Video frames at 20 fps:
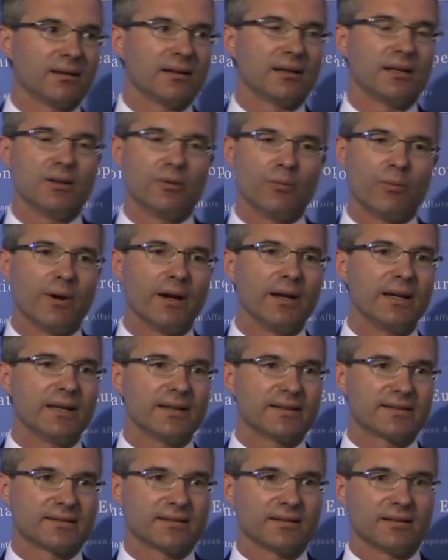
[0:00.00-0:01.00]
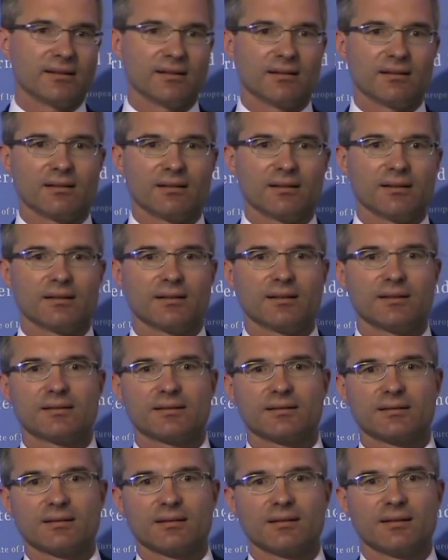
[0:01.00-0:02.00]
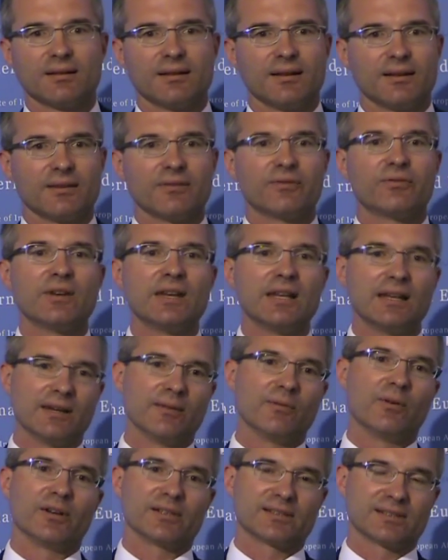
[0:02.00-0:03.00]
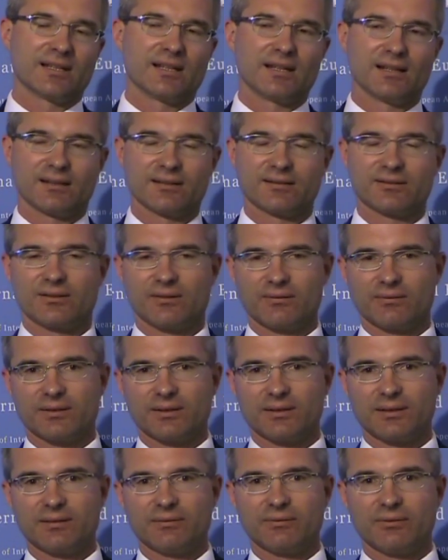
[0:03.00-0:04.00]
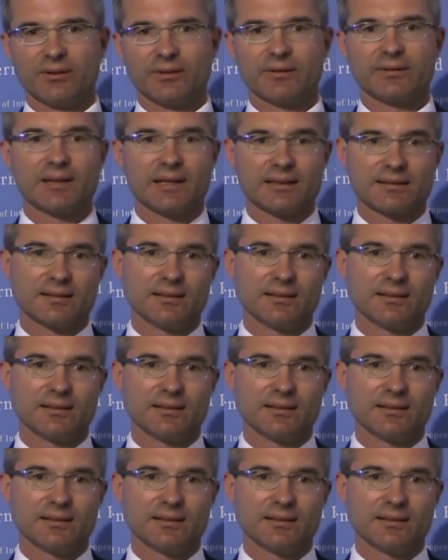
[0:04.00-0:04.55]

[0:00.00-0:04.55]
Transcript: in a way, it's uh, it's the feeling was like a sovereign default, at